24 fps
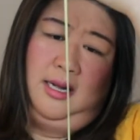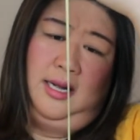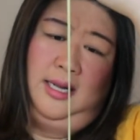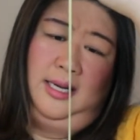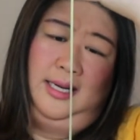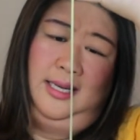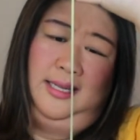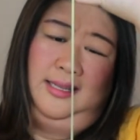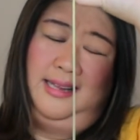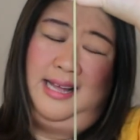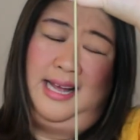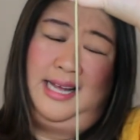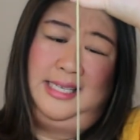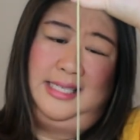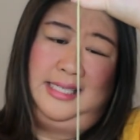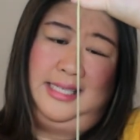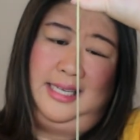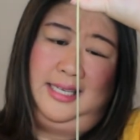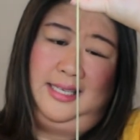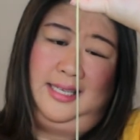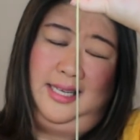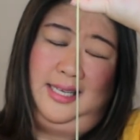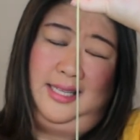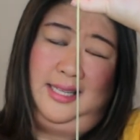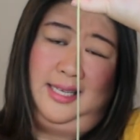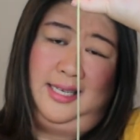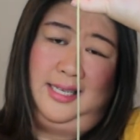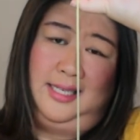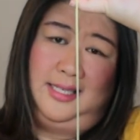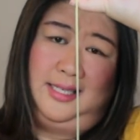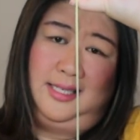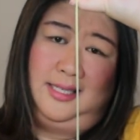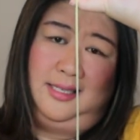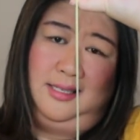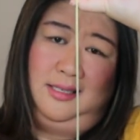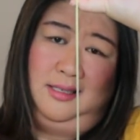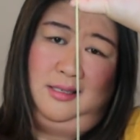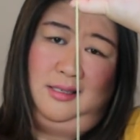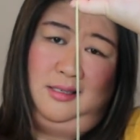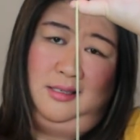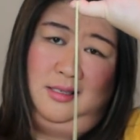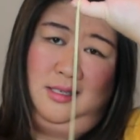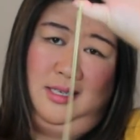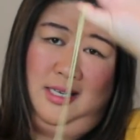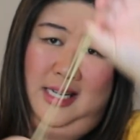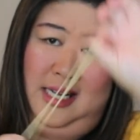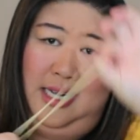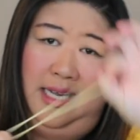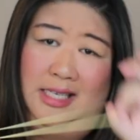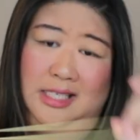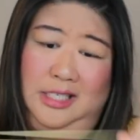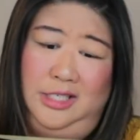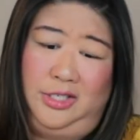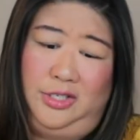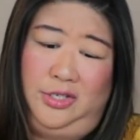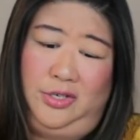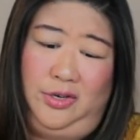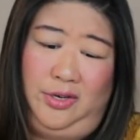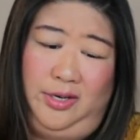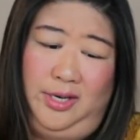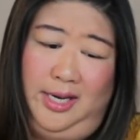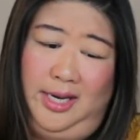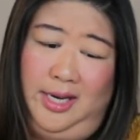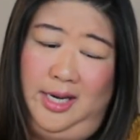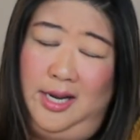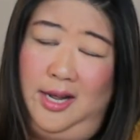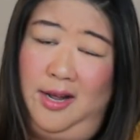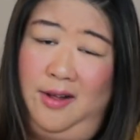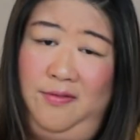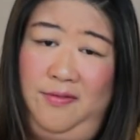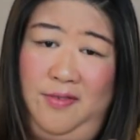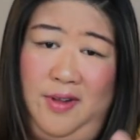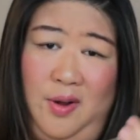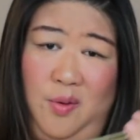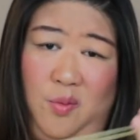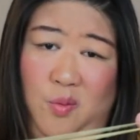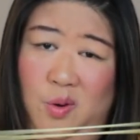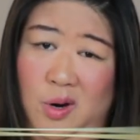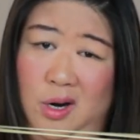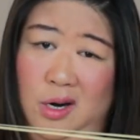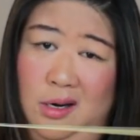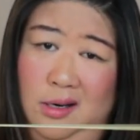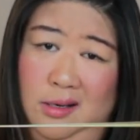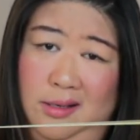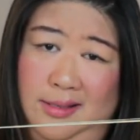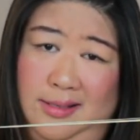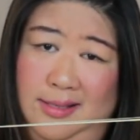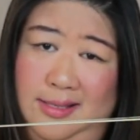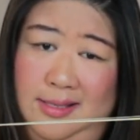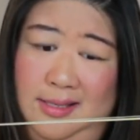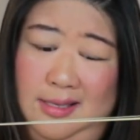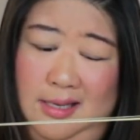an elastic like this. It's sturdy enough. It works.